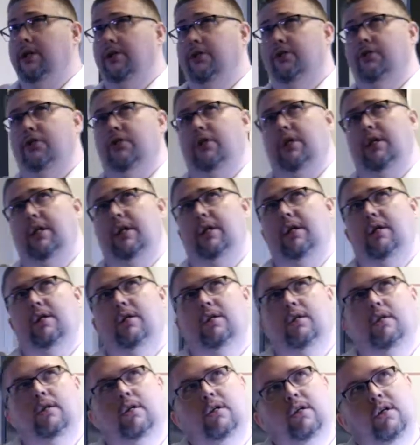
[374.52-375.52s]
is the
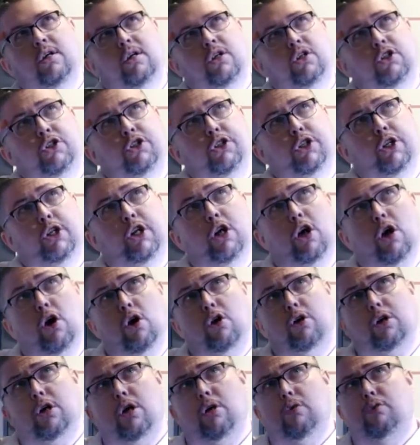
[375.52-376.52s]

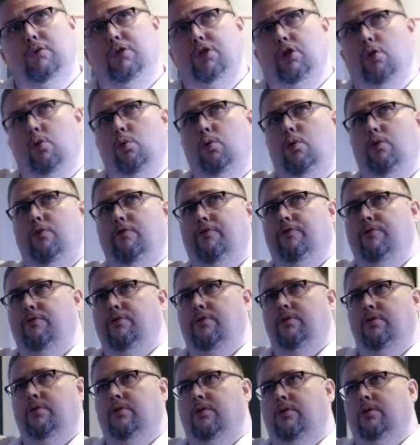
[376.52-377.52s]
Chicago School of
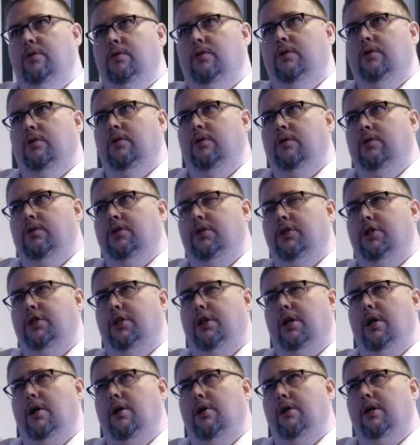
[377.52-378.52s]

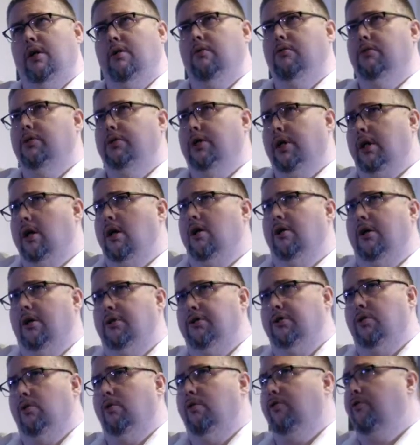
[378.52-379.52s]
Chicago? Chicago
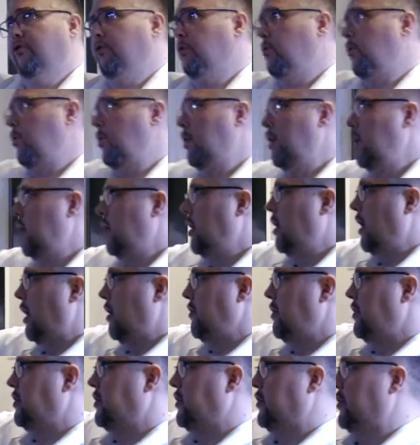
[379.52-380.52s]
School of Thought,
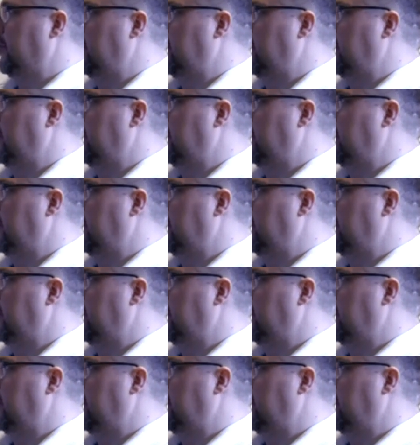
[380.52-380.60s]
and this is